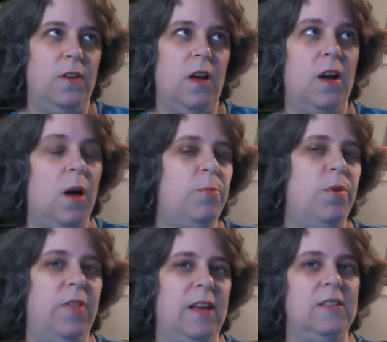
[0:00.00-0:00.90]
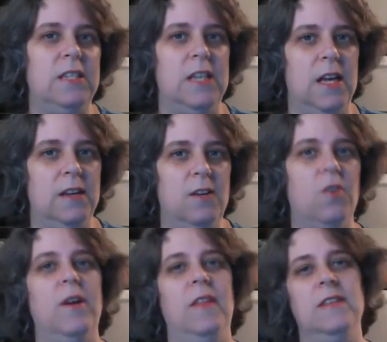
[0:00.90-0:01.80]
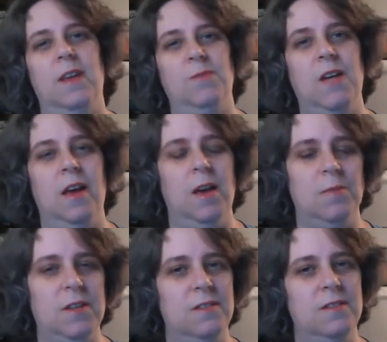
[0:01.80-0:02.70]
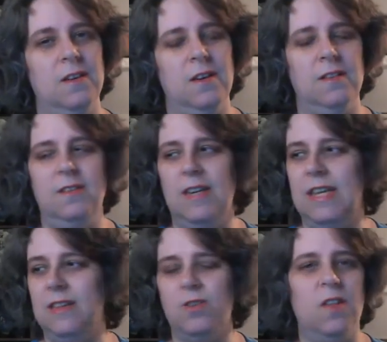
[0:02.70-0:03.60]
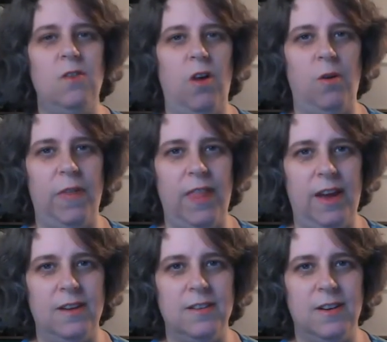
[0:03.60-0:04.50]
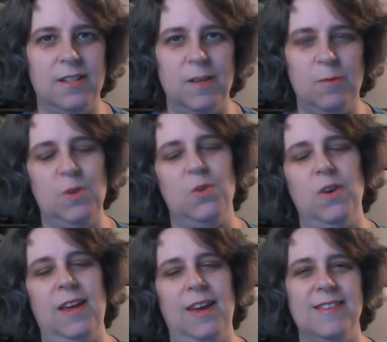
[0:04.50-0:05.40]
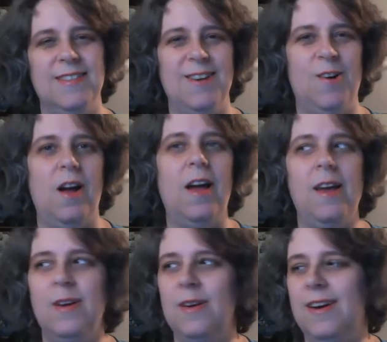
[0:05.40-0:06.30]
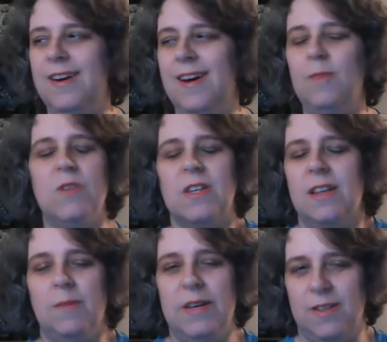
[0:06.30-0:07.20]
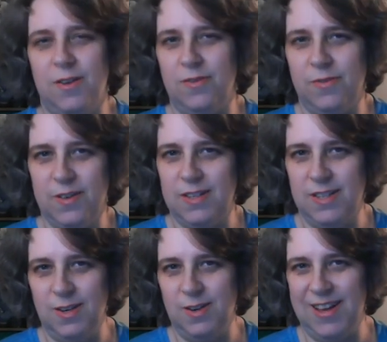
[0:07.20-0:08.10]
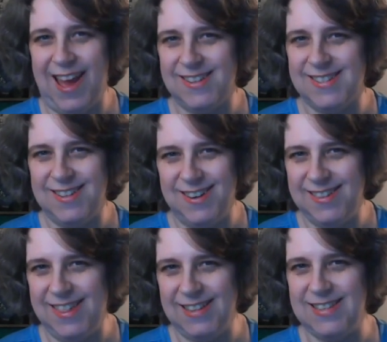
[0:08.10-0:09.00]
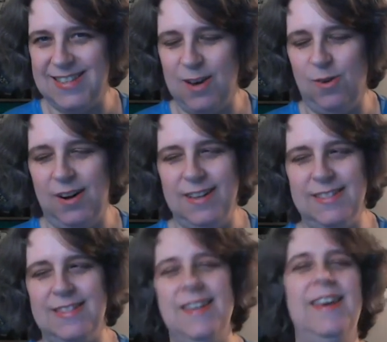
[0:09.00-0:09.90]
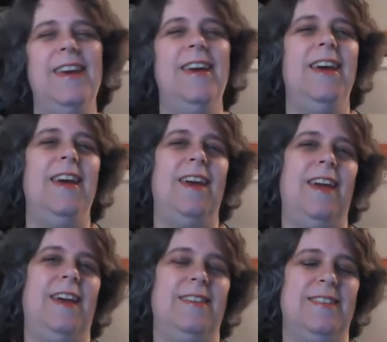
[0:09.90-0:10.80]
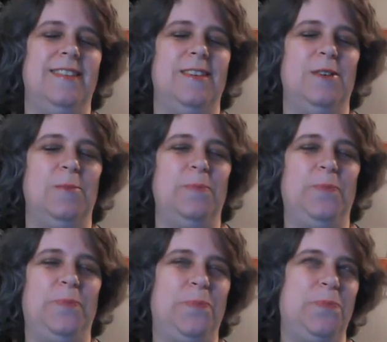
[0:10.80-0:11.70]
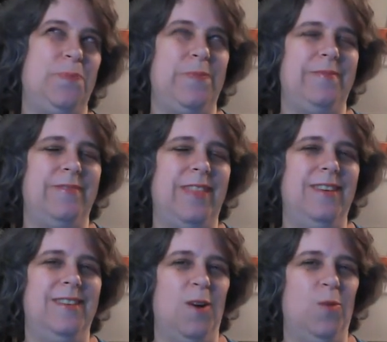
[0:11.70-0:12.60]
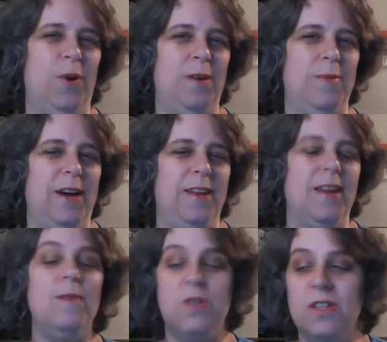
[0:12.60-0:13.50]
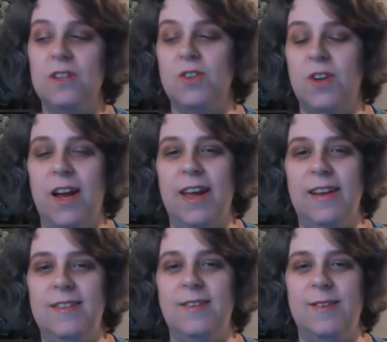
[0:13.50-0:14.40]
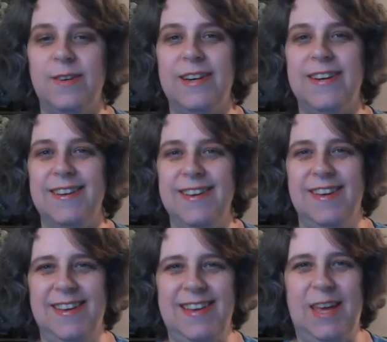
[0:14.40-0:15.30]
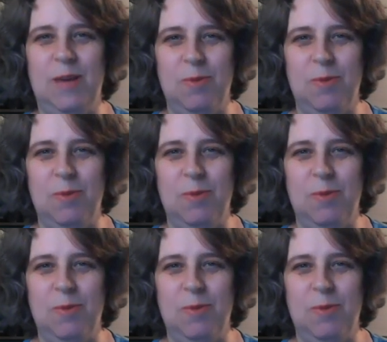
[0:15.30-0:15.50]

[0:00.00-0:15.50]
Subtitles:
a couple things done around the same time, and there's nothing wrong with that as long as I'm enjoying it. So I'm just going to let myself continue to cast on things as I want and not worry about it. I'm just going to try to keep it